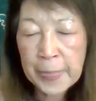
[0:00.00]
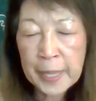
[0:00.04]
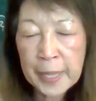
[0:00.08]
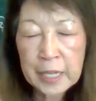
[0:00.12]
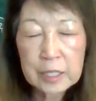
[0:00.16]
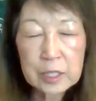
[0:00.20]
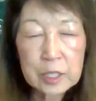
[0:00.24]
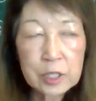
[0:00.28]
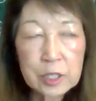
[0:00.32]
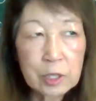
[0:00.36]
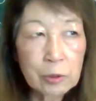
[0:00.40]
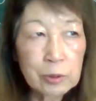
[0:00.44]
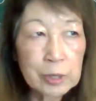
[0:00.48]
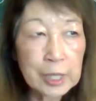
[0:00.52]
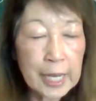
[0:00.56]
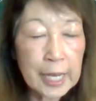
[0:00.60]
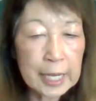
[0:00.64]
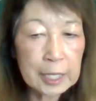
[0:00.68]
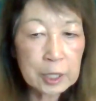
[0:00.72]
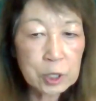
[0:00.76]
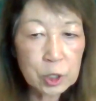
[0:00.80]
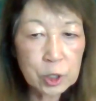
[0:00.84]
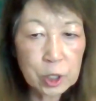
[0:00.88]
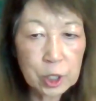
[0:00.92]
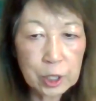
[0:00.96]
So
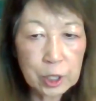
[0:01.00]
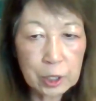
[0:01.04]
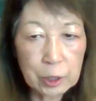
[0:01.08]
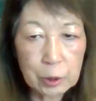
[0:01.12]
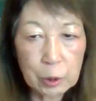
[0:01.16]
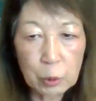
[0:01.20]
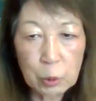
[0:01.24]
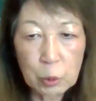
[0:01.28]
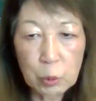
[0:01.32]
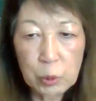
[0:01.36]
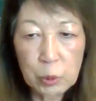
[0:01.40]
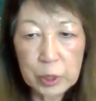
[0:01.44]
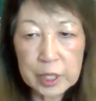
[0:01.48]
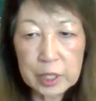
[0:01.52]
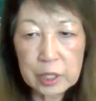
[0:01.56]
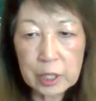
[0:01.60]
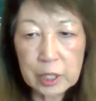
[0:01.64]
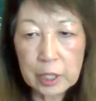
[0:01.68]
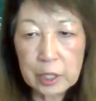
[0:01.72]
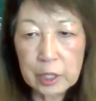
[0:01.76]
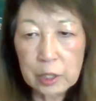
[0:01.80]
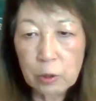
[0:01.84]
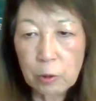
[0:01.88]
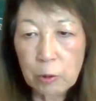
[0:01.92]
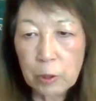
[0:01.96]
last year, we
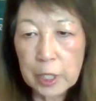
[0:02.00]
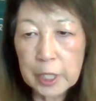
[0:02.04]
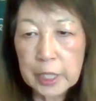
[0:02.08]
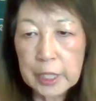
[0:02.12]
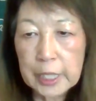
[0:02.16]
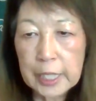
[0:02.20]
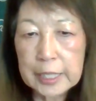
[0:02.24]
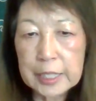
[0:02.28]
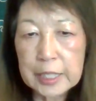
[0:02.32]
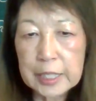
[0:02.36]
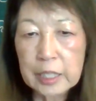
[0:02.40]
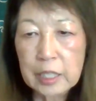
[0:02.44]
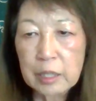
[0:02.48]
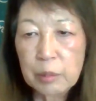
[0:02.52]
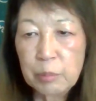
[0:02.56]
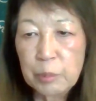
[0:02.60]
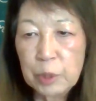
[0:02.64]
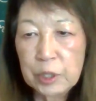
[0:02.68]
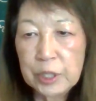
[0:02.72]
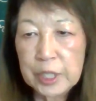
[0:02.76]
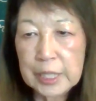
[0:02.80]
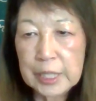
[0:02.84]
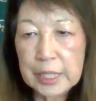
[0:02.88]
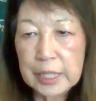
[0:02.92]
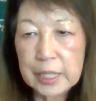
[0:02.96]
started organizing
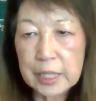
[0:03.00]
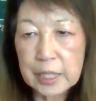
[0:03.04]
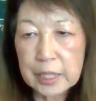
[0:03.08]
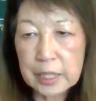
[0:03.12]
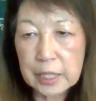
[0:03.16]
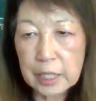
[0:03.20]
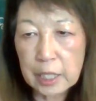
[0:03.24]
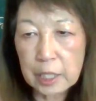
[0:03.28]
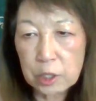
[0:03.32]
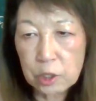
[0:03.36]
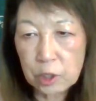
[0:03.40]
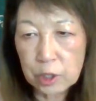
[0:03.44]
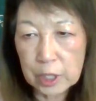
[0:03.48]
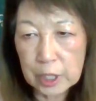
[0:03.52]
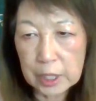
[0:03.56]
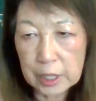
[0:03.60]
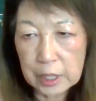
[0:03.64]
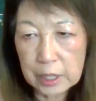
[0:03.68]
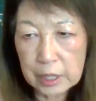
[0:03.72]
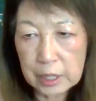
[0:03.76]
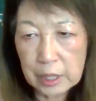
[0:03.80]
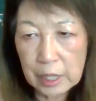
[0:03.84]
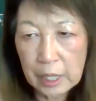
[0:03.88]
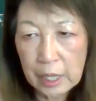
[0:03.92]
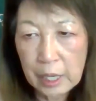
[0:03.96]
community
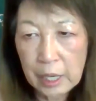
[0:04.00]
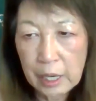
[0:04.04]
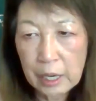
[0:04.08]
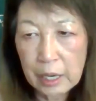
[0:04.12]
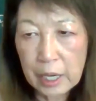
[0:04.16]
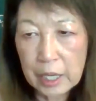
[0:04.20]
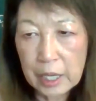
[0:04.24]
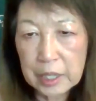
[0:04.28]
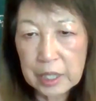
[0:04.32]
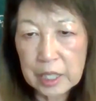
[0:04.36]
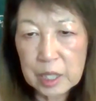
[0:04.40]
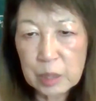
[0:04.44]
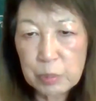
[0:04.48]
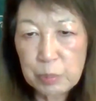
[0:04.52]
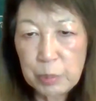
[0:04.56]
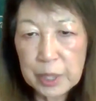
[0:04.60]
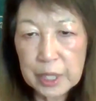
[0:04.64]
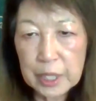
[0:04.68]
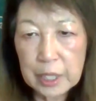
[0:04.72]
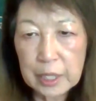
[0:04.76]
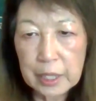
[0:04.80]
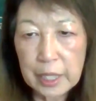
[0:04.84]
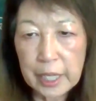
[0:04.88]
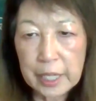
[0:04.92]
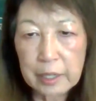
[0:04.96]
discussions on this
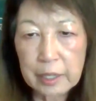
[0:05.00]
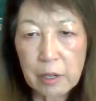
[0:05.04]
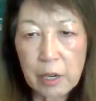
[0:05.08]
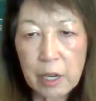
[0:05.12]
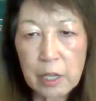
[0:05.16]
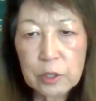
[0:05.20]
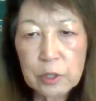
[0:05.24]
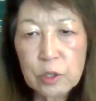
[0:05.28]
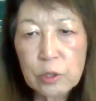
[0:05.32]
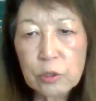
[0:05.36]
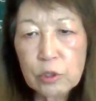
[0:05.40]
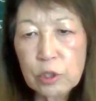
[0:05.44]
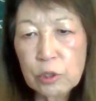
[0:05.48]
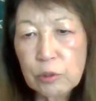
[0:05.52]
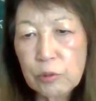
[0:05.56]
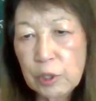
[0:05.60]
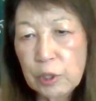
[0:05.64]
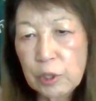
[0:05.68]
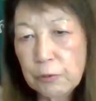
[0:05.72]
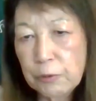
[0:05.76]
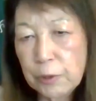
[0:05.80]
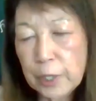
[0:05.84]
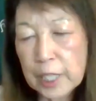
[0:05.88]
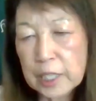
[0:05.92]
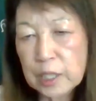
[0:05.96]
bill and also to
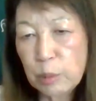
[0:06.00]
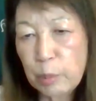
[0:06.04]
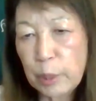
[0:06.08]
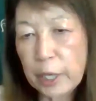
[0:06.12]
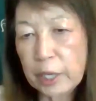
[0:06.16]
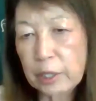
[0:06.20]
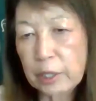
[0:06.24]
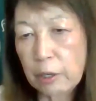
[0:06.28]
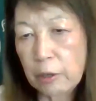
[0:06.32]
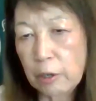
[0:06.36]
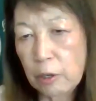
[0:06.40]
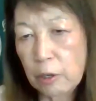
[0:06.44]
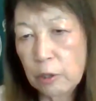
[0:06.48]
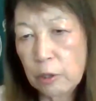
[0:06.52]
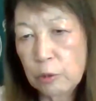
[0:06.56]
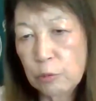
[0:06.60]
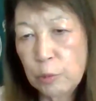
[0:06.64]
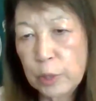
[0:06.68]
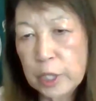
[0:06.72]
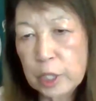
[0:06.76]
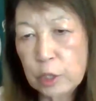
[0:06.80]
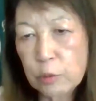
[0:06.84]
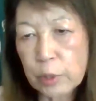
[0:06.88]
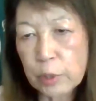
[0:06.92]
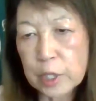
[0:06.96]
reflect about our own
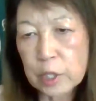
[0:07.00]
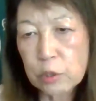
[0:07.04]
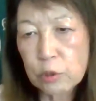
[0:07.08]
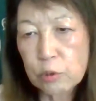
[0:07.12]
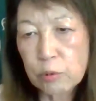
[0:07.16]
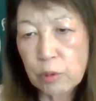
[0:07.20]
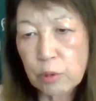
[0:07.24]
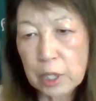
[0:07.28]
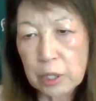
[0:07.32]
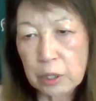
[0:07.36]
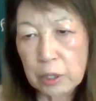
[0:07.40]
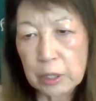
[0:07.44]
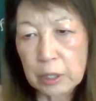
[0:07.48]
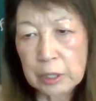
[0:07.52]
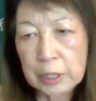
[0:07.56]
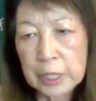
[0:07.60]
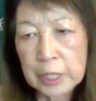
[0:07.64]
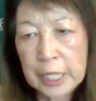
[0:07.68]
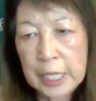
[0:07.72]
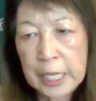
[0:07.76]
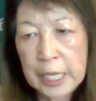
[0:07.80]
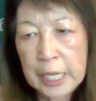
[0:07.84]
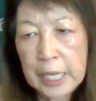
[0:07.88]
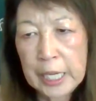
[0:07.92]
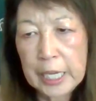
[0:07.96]
redress struggle.
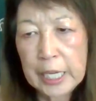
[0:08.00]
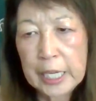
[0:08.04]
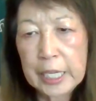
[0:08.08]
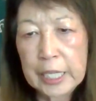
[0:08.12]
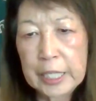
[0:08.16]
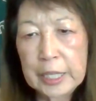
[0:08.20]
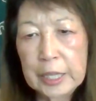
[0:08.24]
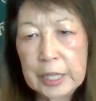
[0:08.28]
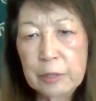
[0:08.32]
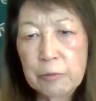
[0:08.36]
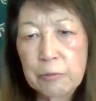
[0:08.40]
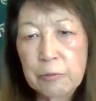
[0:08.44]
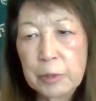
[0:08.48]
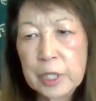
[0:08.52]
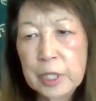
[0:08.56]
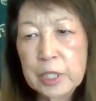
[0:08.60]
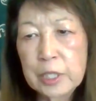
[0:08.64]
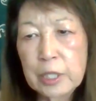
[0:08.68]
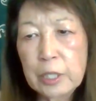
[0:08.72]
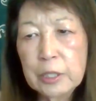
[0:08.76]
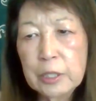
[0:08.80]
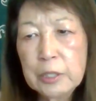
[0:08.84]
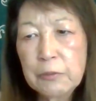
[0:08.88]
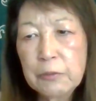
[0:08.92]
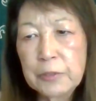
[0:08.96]
And the
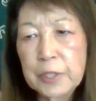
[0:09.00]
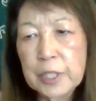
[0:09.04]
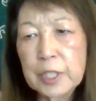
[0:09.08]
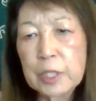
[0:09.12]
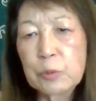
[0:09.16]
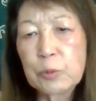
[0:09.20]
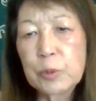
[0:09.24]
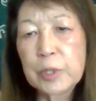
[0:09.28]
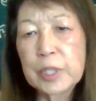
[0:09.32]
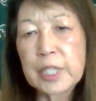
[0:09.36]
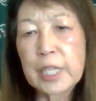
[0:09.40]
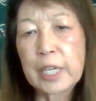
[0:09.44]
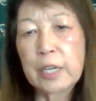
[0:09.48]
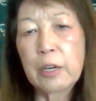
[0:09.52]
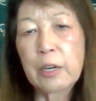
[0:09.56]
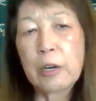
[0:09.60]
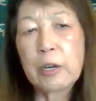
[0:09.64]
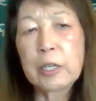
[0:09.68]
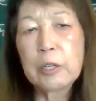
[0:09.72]
result of this was that our